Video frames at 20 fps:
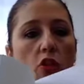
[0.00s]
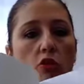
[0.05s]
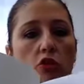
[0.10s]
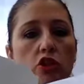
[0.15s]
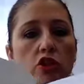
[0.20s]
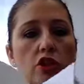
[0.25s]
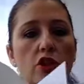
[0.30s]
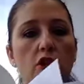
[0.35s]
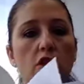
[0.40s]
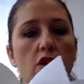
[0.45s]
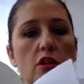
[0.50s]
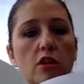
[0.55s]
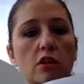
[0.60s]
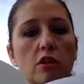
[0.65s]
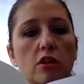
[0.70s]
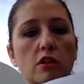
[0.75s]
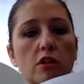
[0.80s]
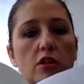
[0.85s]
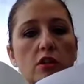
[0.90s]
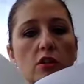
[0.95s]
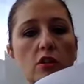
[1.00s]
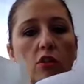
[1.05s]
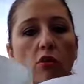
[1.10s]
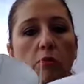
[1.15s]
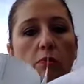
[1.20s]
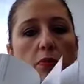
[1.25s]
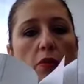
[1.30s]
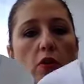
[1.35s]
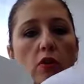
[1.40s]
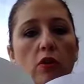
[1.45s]
shirts,
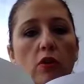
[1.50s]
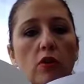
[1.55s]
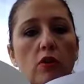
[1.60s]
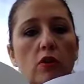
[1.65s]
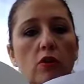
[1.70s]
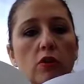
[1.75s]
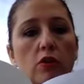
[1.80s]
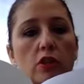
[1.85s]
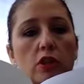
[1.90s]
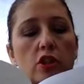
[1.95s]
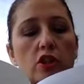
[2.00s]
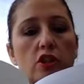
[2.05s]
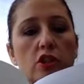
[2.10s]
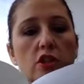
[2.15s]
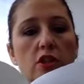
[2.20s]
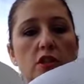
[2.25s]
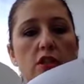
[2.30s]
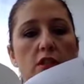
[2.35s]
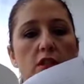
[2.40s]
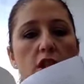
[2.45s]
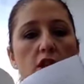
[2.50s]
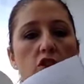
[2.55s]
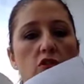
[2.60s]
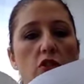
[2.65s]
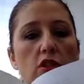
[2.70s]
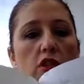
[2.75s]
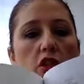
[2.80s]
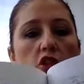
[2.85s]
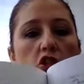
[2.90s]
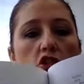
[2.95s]
polo, t-shirts, etc.
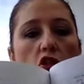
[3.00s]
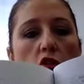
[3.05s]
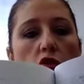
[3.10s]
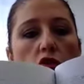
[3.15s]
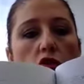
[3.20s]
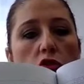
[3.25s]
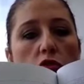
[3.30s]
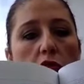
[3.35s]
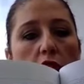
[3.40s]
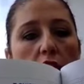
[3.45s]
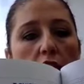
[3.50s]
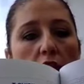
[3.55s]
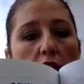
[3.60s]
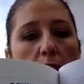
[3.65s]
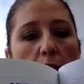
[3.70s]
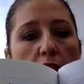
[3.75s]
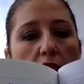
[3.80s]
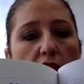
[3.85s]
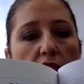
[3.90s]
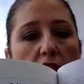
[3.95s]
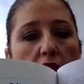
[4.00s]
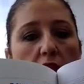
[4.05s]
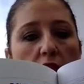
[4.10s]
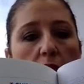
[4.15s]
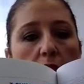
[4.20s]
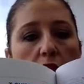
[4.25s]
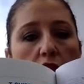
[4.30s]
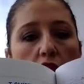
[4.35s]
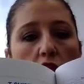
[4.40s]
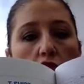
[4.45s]
And it shows you the type of
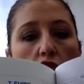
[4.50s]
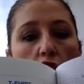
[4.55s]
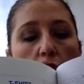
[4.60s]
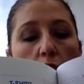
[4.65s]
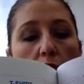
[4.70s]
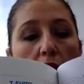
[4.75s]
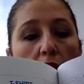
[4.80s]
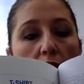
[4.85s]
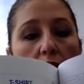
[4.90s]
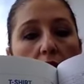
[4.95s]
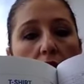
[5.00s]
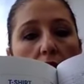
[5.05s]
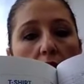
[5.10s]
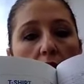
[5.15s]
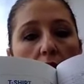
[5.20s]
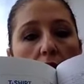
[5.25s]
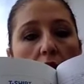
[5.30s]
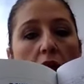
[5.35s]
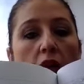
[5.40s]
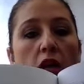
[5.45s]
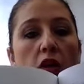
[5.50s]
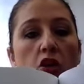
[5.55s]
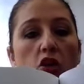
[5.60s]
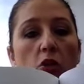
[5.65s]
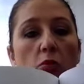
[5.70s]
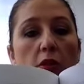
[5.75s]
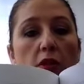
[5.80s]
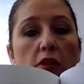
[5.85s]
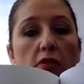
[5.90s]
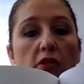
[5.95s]
seams you should be asking
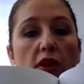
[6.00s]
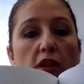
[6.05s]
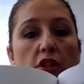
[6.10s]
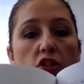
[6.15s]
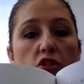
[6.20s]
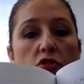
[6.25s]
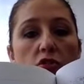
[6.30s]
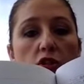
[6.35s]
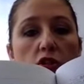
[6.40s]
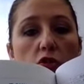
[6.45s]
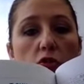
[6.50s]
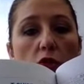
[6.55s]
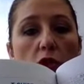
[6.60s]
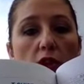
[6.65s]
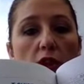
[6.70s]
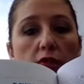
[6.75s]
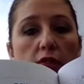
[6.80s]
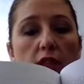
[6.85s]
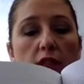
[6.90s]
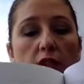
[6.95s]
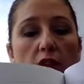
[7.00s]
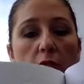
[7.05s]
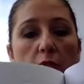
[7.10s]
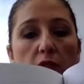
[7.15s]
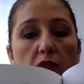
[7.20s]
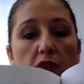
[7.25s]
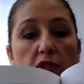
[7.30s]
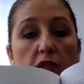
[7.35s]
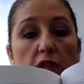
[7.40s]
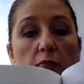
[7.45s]
your manufacturers to have, the type
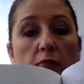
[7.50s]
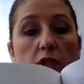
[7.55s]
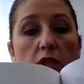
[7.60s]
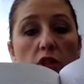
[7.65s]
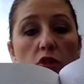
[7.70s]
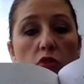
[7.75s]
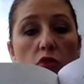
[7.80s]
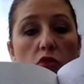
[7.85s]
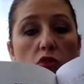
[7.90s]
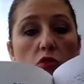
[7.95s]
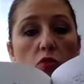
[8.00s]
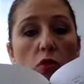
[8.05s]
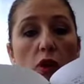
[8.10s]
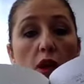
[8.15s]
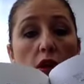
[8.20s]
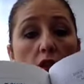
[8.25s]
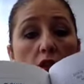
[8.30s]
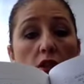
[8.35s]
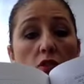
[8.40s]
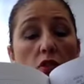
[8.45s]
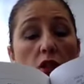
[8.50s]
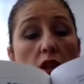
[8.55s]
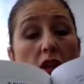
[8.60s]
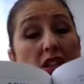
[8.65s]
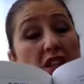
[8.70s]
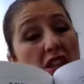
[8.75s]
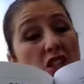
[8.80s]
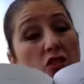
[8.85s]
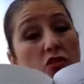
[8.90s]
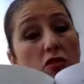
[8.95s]
of seams they used where. And you
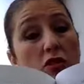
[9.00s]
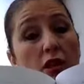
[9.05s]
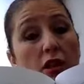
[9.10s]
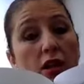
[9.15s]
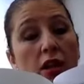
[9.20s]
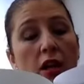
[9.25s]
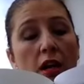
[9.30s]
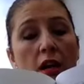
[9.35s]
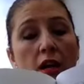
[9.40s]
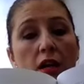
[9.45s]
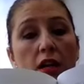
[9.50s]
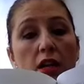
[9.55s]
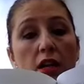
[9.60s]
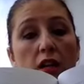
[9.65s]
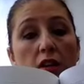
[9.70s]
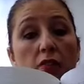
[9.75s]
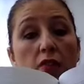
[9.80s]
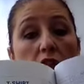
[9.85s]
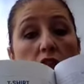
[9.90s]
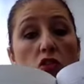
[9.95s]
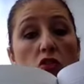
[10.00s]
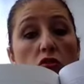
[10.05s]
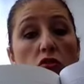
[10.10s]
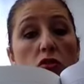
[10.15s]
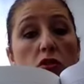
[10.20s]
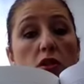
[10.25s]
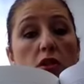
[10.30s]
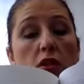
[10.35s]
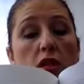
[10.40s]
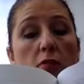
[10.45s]
can literally even
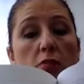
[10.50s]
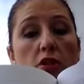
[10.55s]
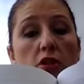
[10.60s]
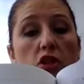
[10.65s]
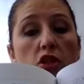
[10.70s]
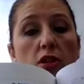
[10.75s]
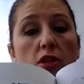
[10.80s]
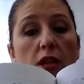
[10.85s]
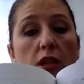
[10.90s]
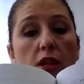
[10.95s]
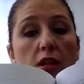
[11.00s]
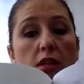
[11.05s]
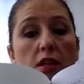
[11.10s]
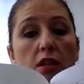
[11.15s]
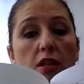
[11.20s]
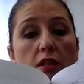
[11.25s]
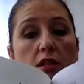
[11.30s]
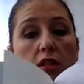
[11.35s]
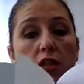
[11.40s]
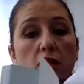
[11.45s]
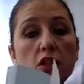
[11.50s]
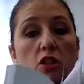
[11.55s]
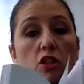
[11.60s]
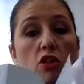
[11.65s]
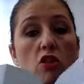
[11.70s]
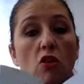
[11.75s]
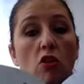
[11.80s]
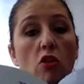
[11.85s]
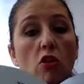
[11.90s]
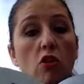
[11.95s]
use images like this in
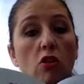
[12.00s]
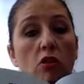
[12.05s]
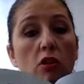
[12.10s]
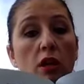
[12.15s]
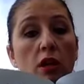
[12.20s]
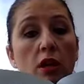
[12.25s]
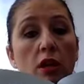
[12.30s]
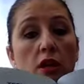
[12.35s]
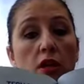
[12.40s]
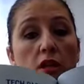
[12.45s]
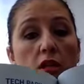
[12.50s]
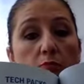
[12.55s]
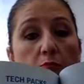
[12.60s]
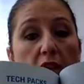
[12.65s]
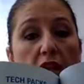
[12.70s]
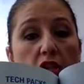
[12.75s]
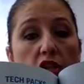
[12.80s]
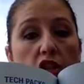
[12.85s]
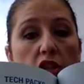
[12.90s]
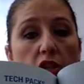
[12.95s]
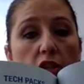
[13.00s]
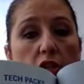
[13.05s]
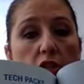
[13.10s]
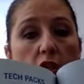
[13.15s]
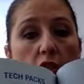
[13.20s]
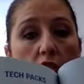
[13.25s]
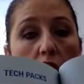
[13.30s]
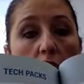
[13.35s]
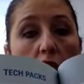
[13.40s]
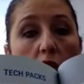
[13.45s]
your spec sheets
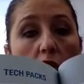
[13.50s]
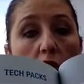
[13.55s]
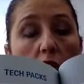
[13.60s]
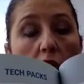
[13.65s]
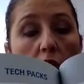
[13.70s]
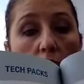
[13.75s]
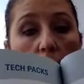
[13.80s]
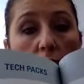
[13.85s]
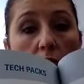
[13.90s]
and your